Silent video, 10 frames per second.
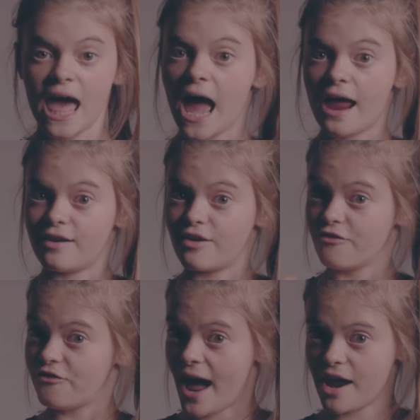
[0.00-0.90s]
And
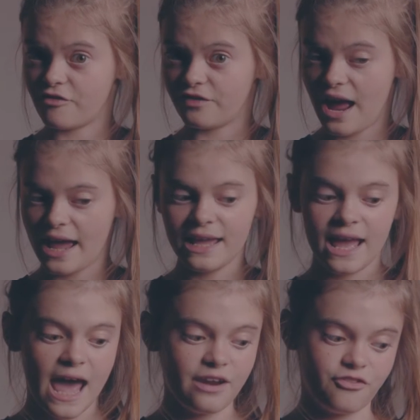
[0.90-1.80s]
Firefly
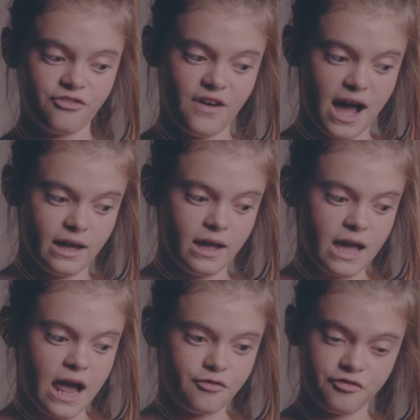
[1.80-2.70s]
and fire
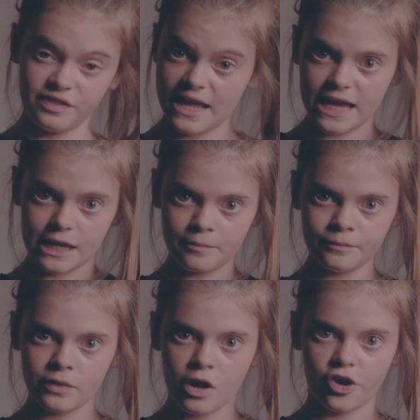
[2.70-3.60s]
and Flame
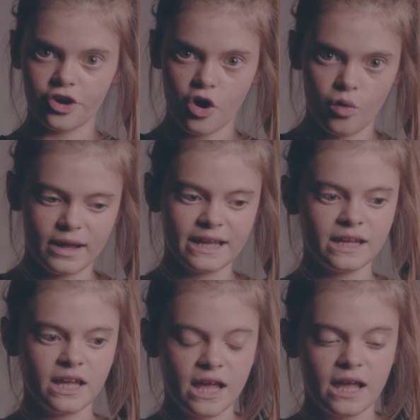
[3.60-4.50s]
are
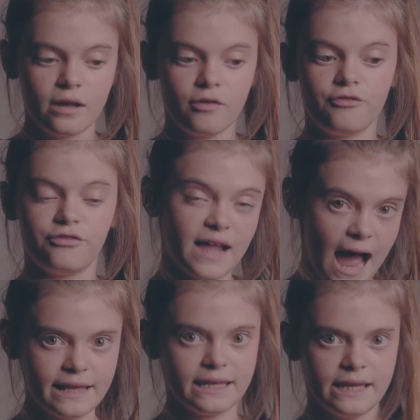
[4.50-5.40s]
going
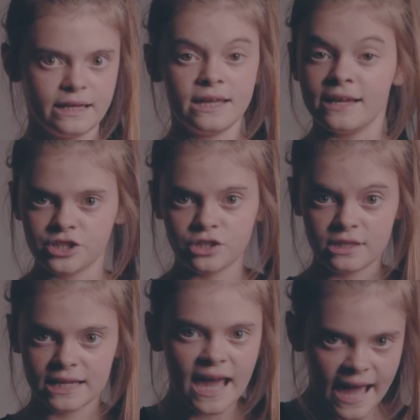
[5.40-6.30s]
flying into
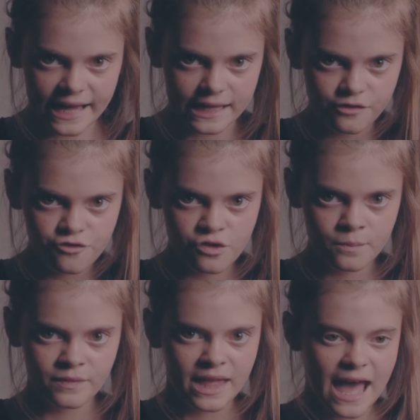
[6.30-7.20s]
the cave.
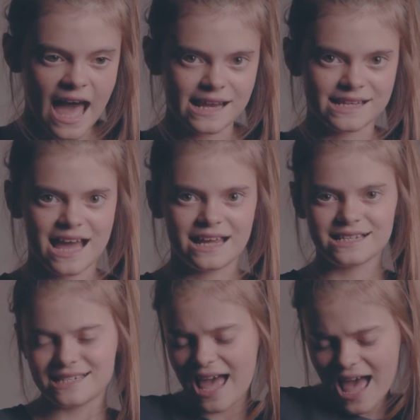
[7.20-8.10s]
And
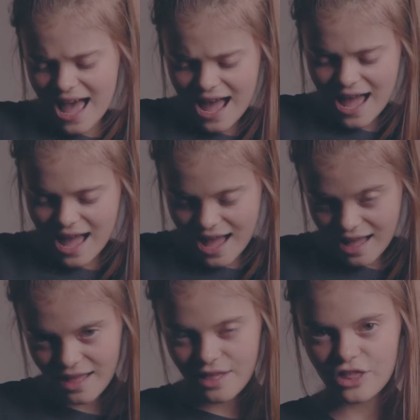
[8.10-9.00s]

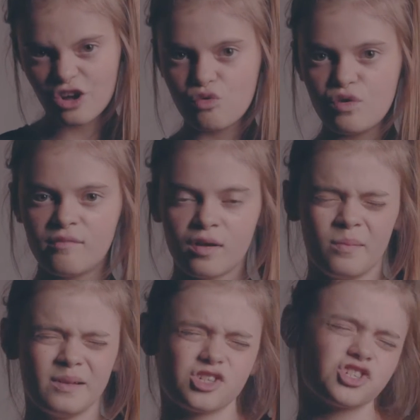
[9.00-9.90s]
ta-da! The queen
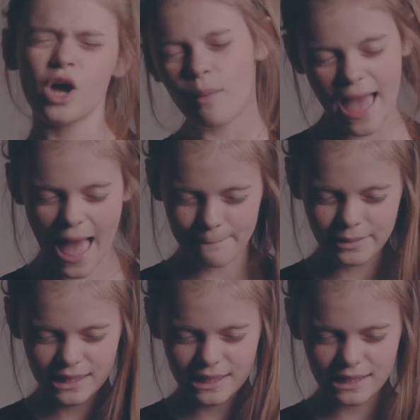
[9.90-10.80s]
will be so
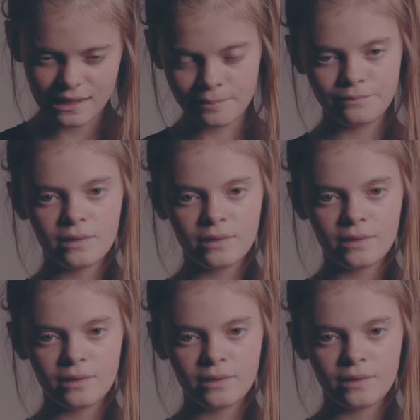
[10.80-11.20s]
happy.